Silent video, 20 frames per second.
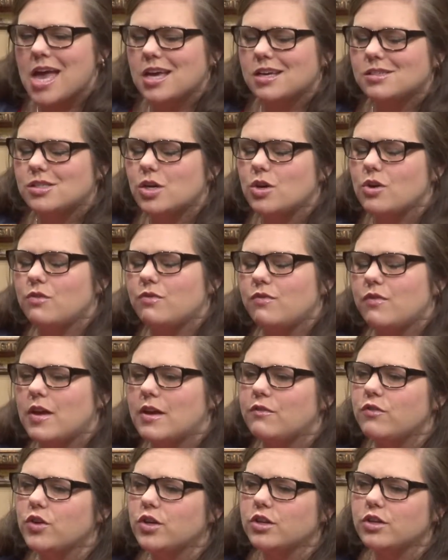So
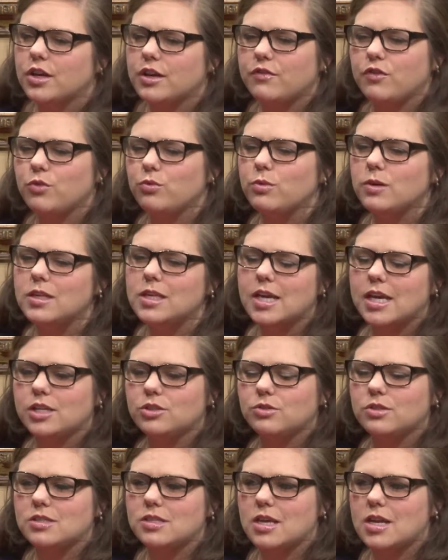if you're really
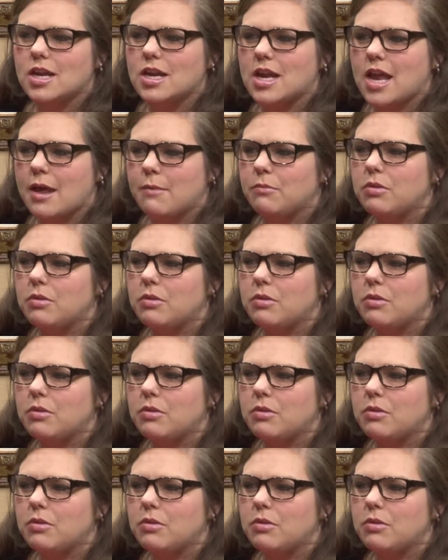interested in